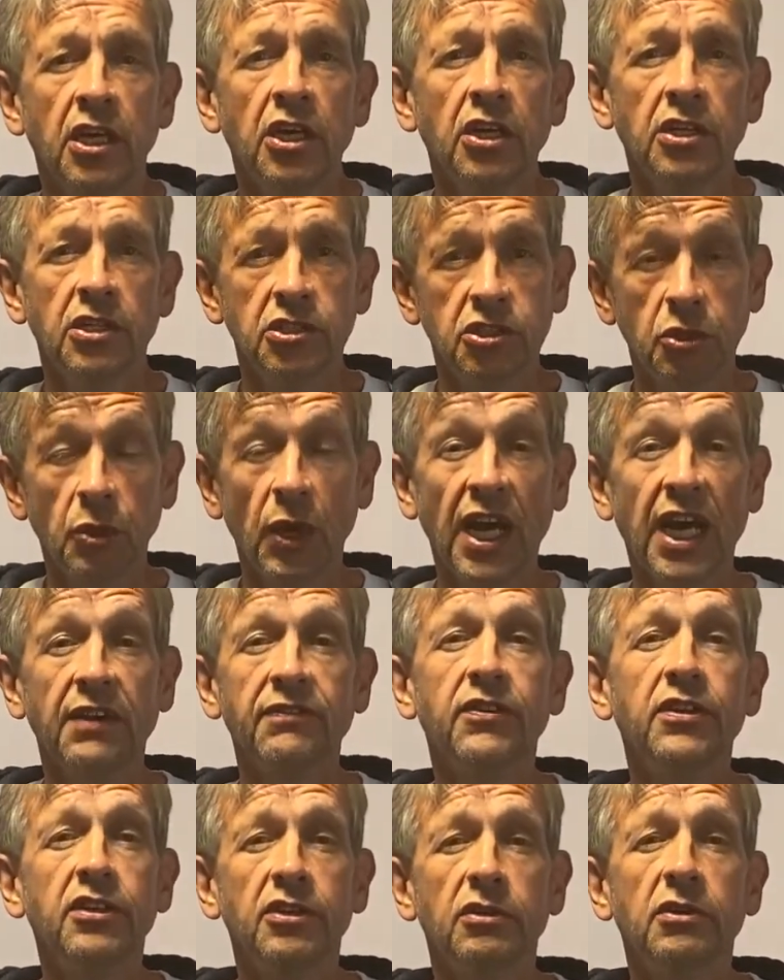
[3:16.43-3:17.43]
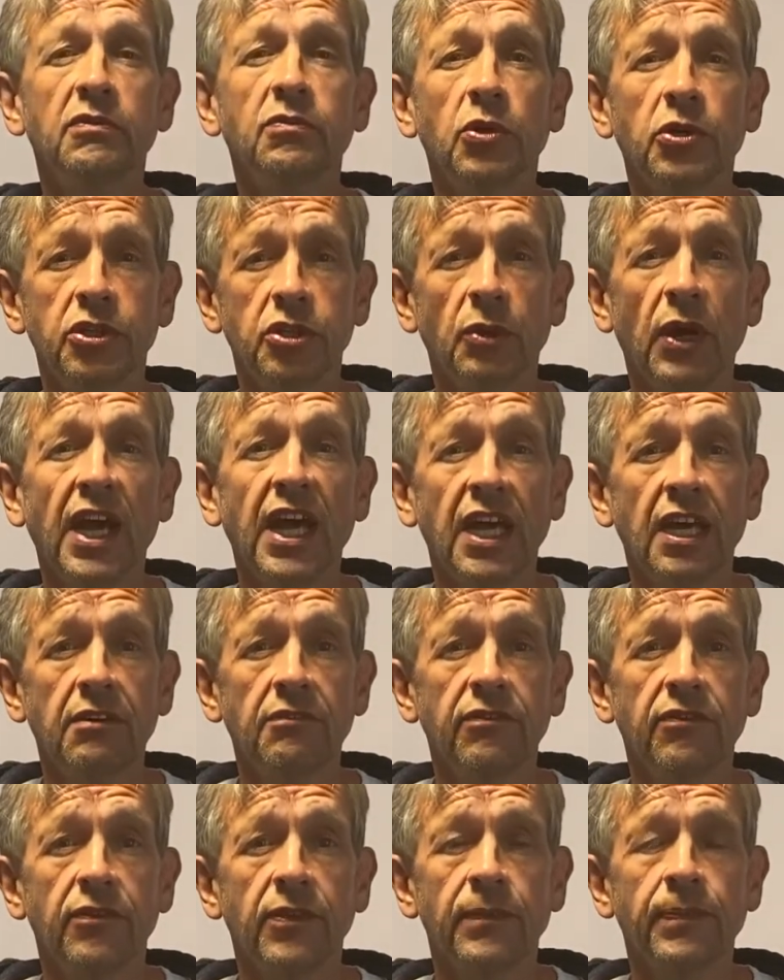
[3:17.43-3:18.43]
because you have to deal with what you have.
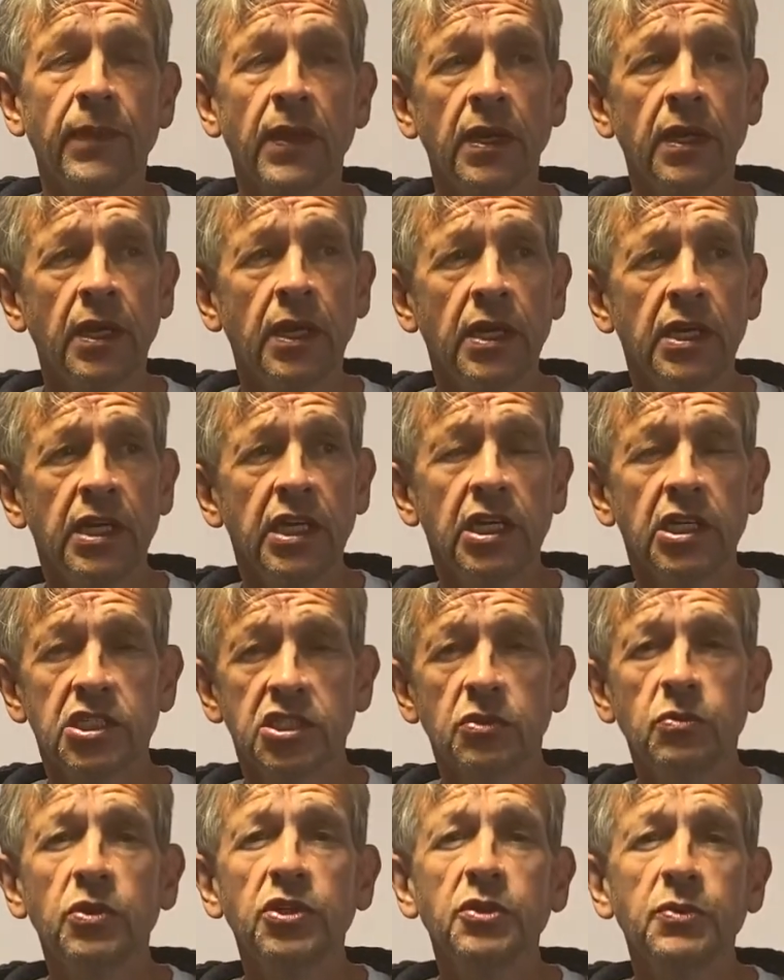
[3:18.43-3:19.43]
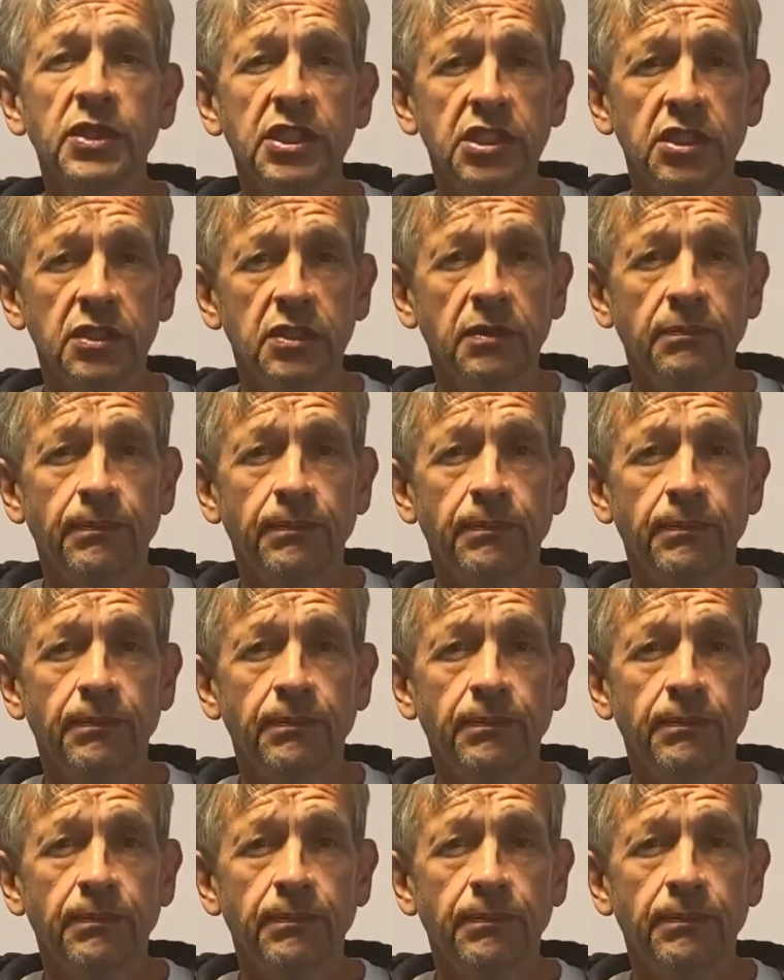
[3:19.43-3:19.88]
So what do?